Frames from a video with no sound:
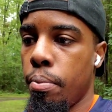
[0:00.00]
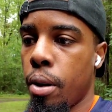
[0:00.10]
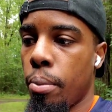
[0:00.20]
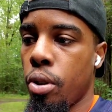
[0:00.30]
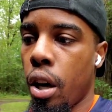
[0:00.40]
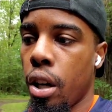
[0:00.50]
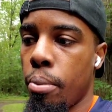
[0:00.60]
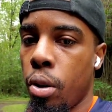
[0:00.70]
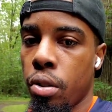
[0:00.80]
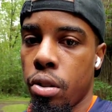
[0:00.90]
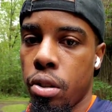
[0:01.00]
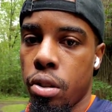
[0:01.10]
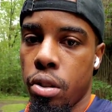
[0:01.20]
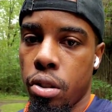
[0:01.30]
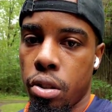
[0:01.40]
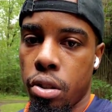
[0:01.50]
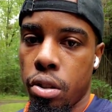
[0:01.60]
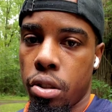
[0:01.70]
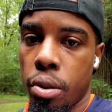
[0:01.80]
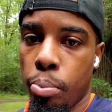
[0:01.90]
but I'm talking about
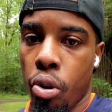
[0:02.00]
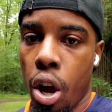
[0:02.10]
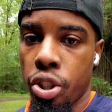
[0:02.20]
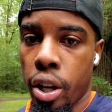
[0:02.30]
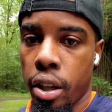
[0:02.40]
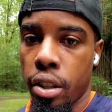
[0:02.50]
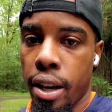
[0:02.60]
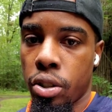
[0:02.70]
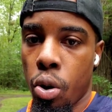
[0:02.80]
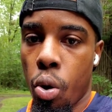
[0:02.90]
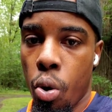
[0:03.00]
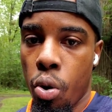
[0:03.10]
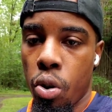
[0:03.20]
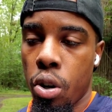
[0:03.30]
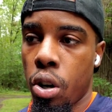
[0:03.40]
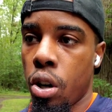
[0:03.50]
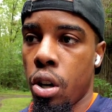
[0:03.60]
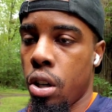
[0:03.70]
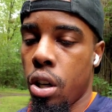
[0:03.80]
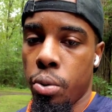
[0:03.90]
the project as a whole.
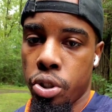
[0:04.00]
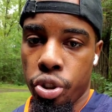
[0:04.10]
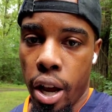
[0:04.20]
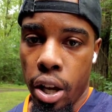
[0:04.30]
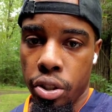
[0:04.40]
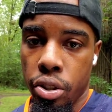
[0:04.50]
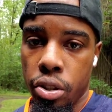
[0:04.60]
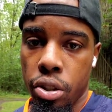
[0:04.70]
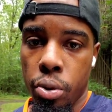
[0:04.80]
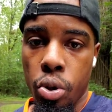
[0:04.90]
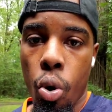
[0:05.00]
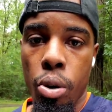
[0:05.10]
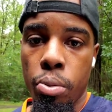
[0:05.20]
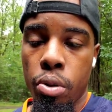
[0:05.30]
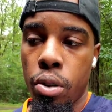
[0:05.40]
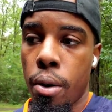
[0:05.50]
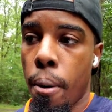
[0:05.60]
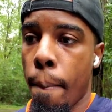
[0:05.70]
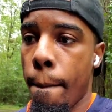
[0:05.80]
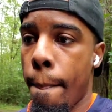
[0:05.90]
It was trash. It was horrible.
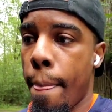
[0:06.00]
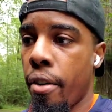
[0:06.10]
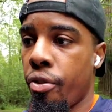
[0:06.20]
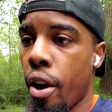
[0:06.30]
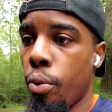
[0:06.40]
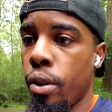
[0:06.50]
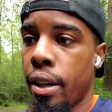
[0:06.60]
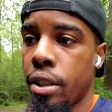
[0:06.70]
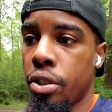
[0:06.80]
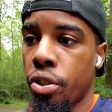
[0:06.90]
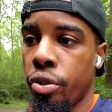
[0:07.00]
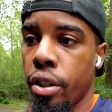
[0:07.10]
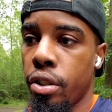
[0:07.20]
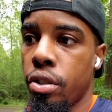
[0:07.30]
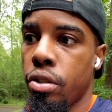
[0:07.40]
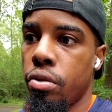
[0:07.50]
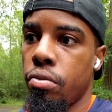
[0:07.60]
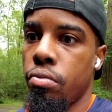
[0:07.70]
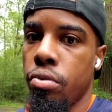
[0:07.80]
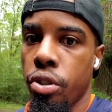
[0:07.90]
And for anyone that disagrees,
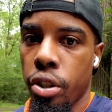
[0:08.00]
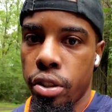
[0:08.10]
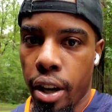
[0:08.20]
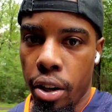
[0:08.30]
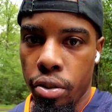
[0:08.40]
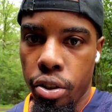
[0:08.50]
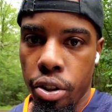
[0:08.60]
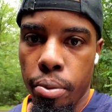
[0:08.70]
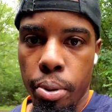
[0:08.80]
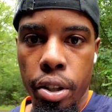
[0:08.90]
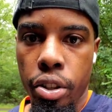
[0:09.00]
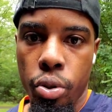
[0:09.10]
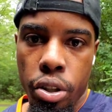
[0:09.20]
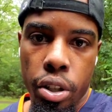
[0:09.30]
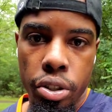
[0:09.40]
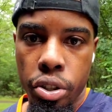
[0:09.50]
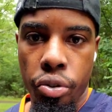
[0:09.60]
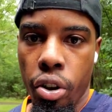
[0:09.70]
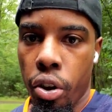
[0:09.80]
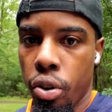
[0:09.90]
you're entitled to your opinion. You could
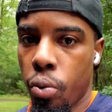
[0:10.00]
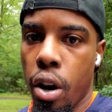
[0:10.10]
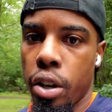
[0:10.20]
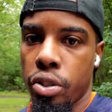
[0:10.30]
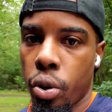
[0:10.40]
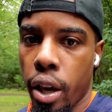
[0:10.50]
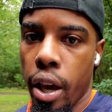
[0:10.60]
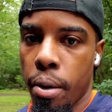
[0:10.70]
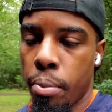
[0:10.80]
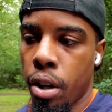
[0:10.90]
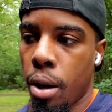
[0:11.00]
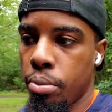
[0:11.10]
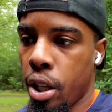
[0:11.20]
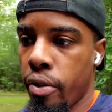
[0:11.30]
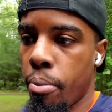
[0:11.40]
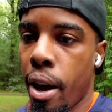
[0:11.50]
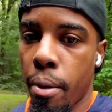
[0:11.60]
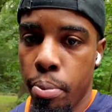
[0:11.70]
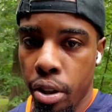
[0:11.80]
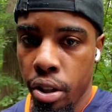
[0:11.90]
disagree all you want. It's okay, but I'm giving my
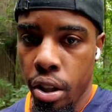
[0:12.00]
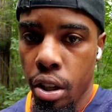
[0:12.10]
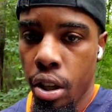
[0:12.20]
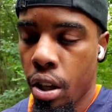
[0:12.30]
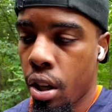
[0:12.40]
opinion,